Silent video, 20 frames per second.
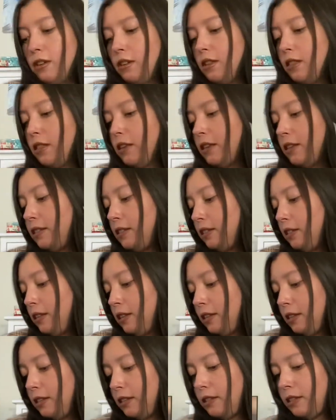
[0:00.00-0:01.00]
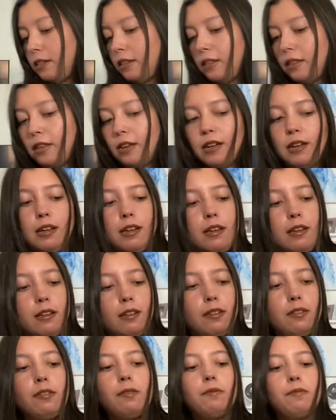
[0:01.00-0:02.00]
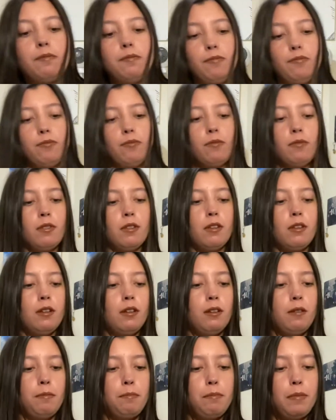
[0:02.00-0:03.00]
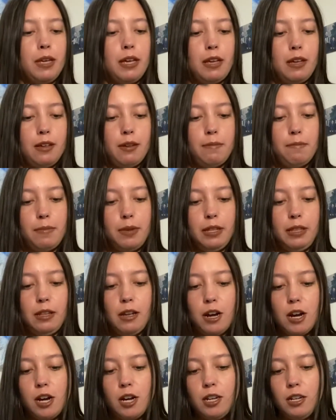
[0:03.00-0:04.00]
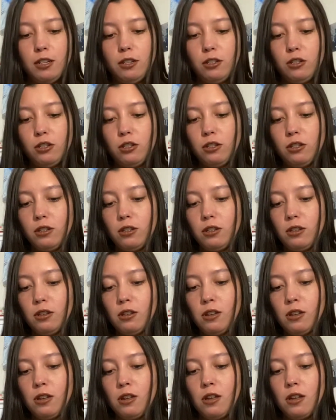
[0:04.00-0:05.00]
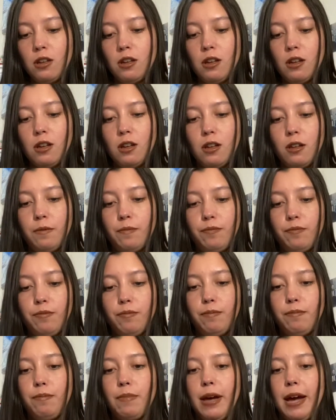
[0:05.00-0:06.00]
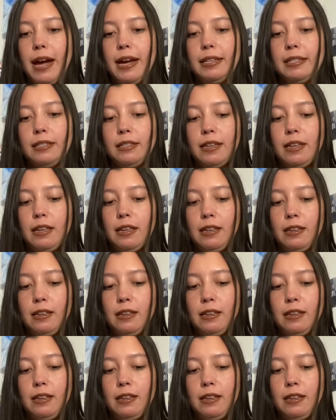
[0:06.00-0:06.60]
This is the Mia Melange basket.